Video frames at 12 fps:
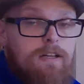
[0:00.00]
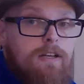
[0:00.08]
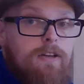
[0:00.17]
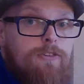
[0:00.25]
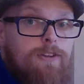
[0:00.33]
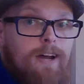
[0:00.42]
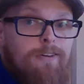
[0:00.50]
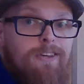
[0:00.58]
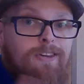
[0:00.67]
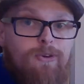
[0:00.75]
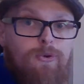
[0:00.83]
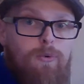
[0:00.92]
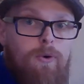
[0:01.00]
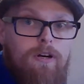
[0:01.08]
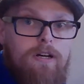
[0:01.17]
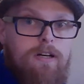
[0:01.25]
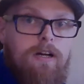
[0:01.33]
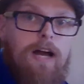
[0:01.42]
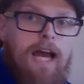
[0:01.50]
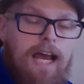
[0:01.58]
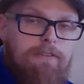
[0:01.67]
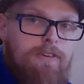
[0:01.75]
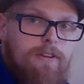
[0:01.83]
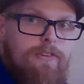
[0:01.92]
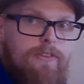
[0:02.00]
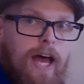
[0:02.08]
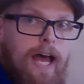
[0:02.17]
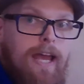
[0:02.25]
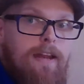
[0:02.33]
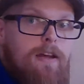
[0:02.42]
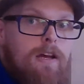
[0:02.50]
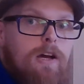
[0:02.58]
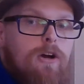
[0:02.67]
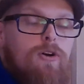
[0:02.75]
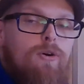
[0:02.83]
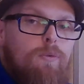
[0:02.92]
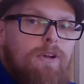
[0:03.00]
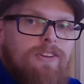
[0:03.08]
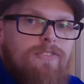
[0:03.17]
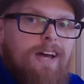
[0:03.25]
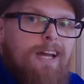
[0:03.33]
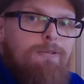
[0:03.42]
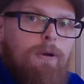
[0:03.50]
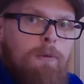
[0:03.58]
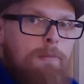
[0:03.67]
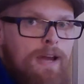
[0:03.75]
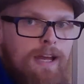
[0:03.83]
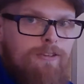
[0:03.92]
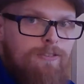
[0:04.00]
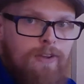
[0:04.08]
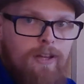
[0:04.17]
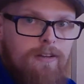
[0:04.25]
So now you have to decide which side do I want my x's on?